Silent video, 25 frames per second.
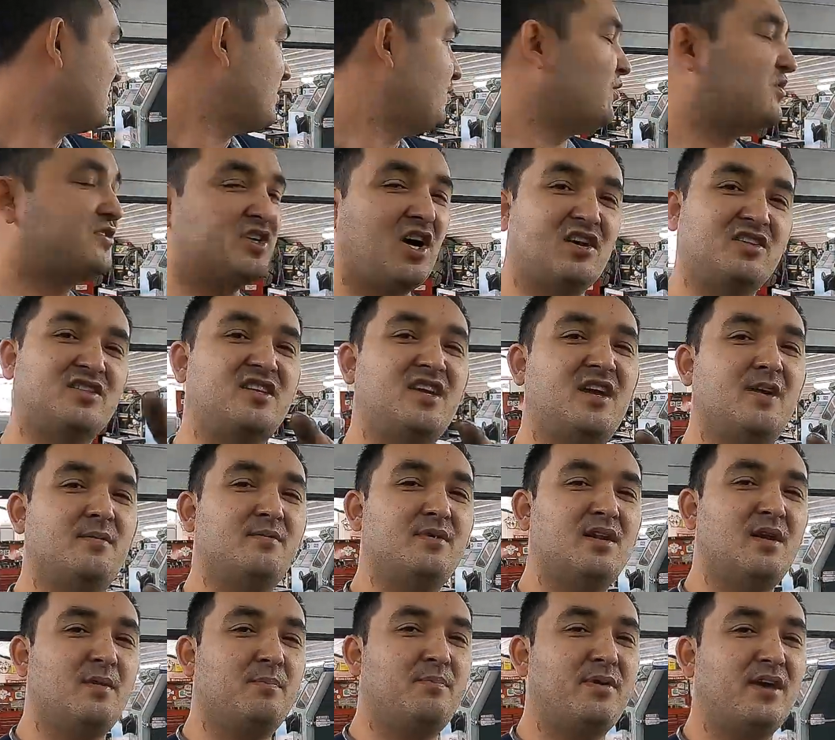we'll talk to
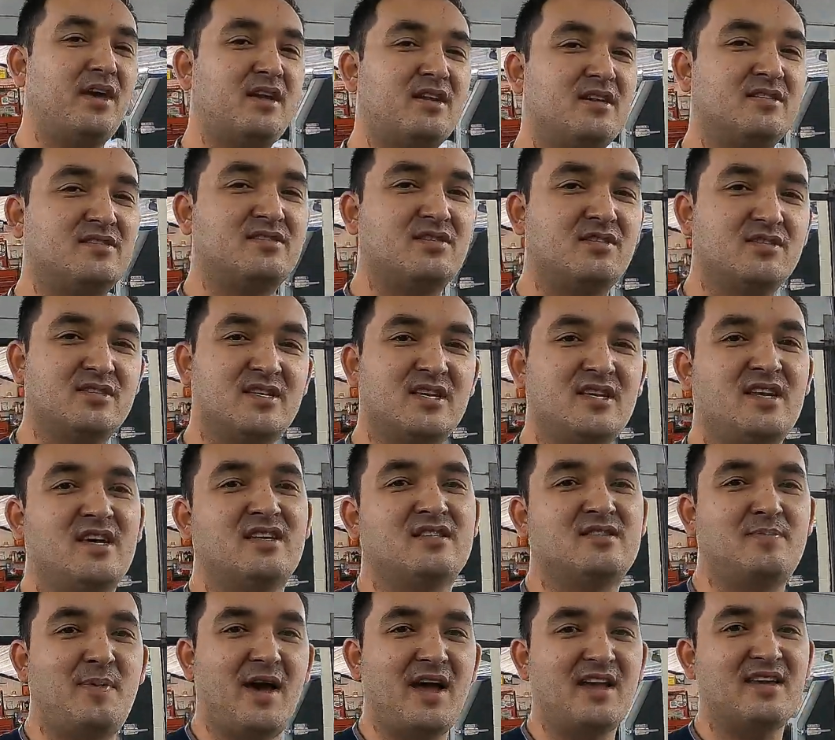him in a bit as soon as he
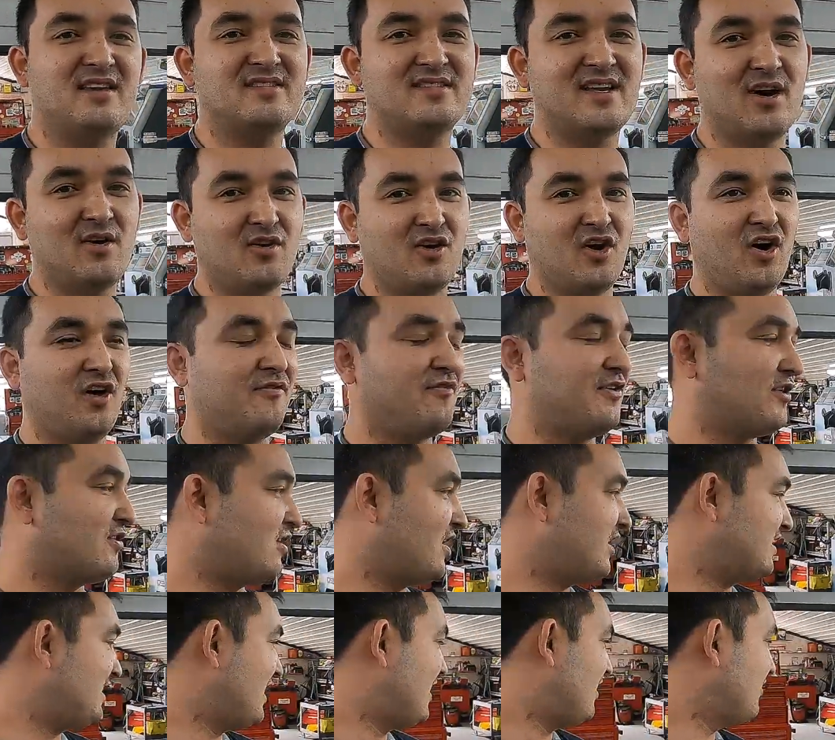gets back. He's out golfing
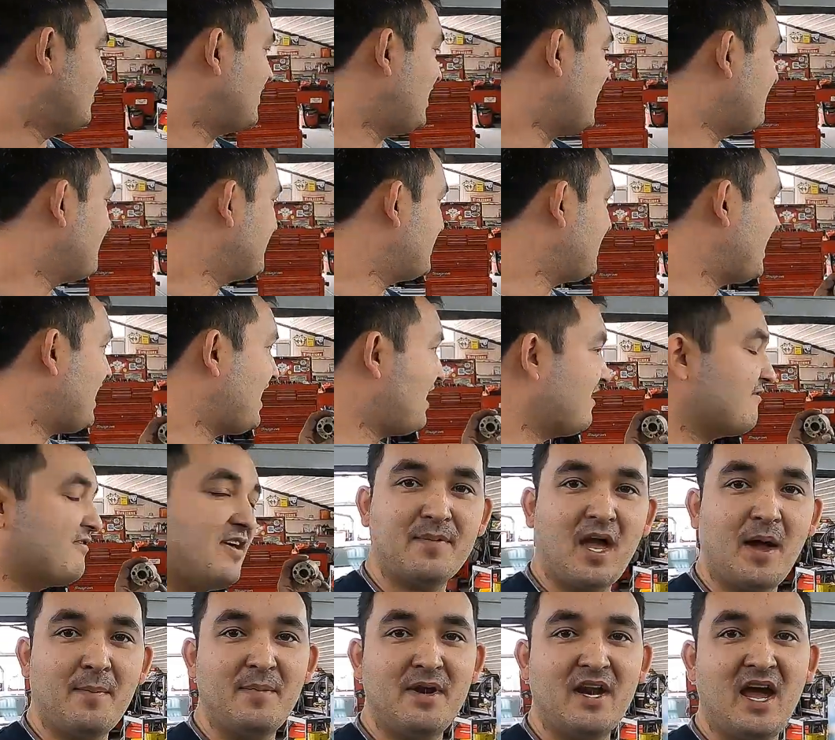right now, and I'm
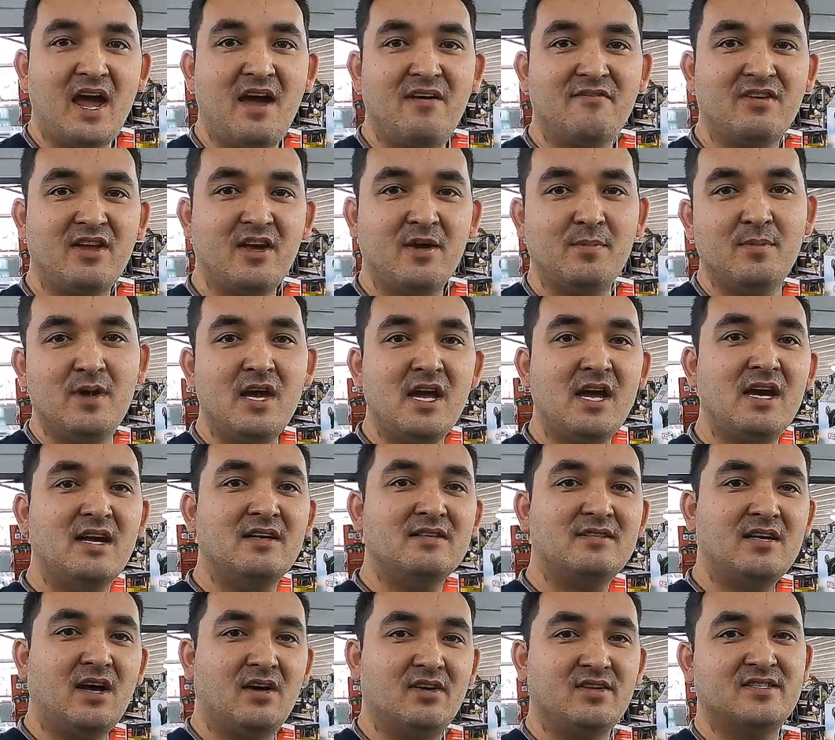gonna have him
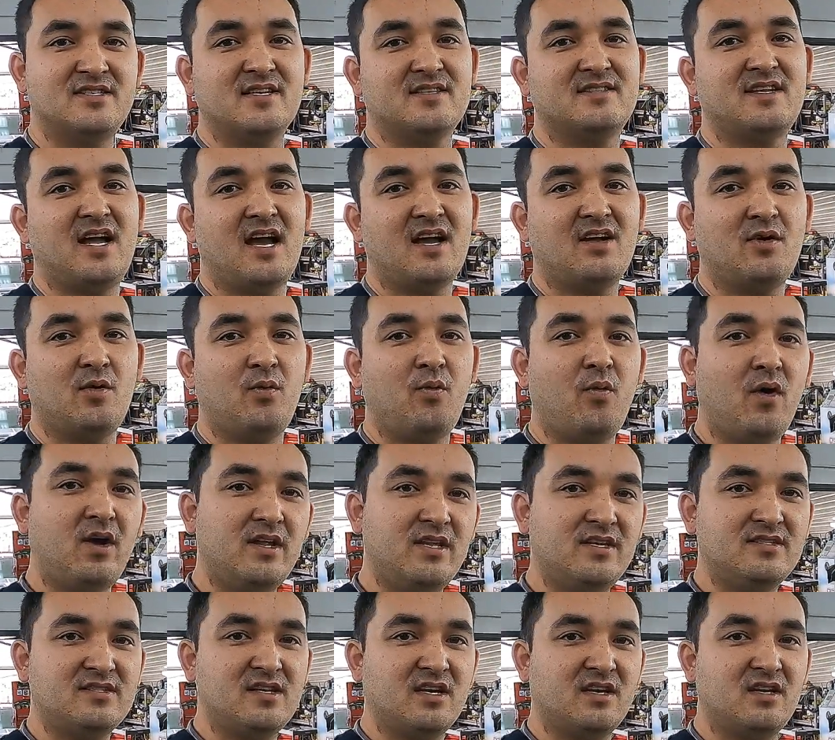tell us exactly what
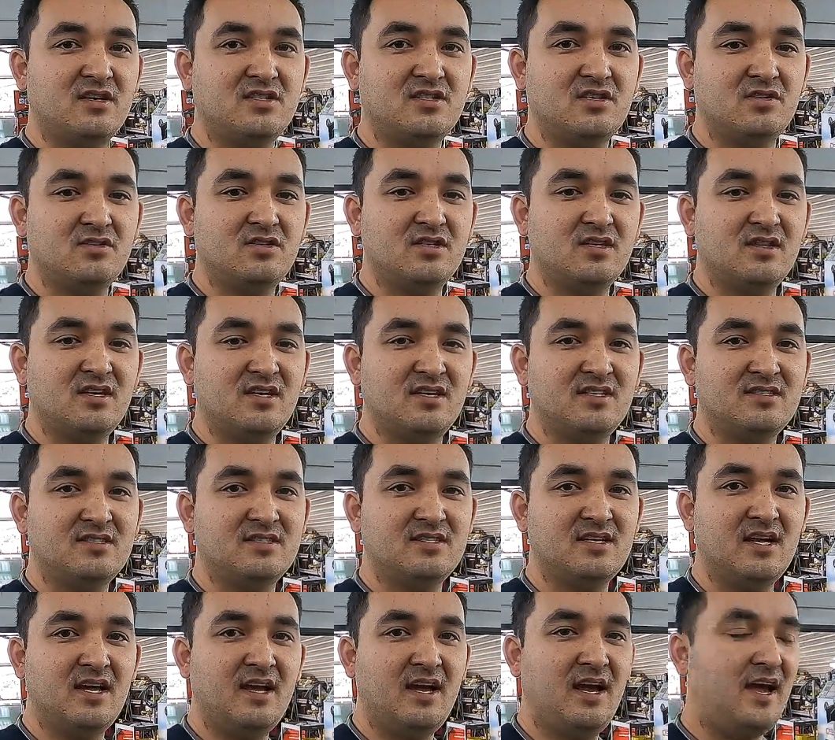he's gonna do to
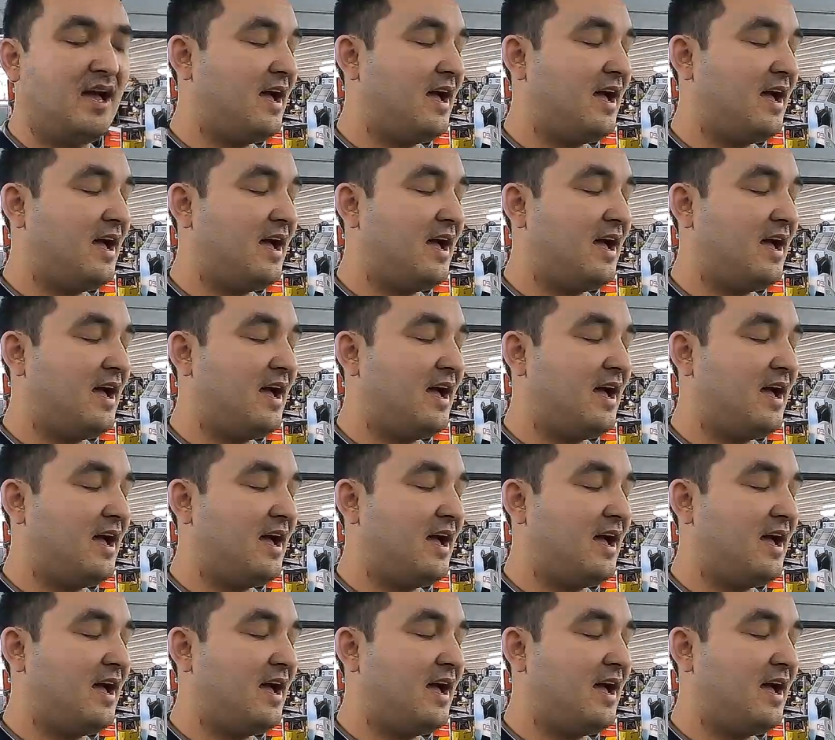this